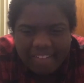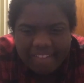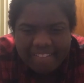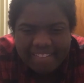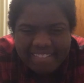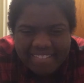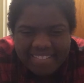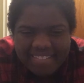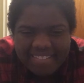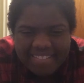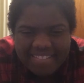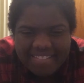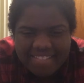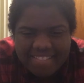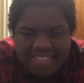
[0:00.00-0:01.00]

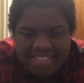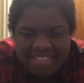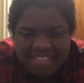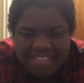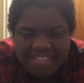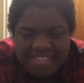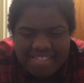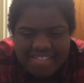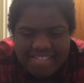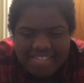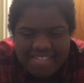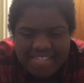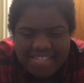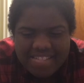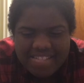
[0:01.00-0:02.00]

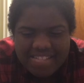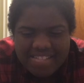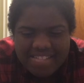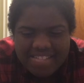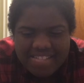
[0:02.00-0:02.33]
(silence)